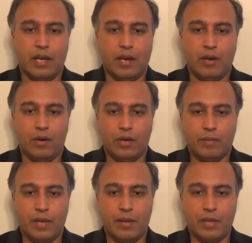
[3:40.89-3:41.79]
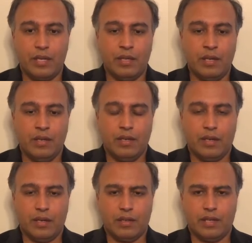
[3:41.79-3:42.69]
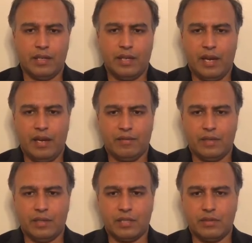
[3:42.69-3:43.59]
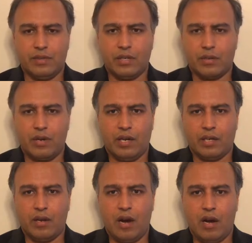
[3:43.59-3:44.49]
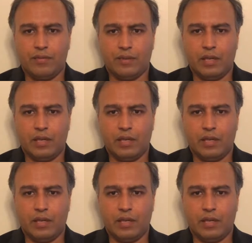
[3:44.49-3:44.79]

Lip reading: or it may be that they have a severe chronic cough,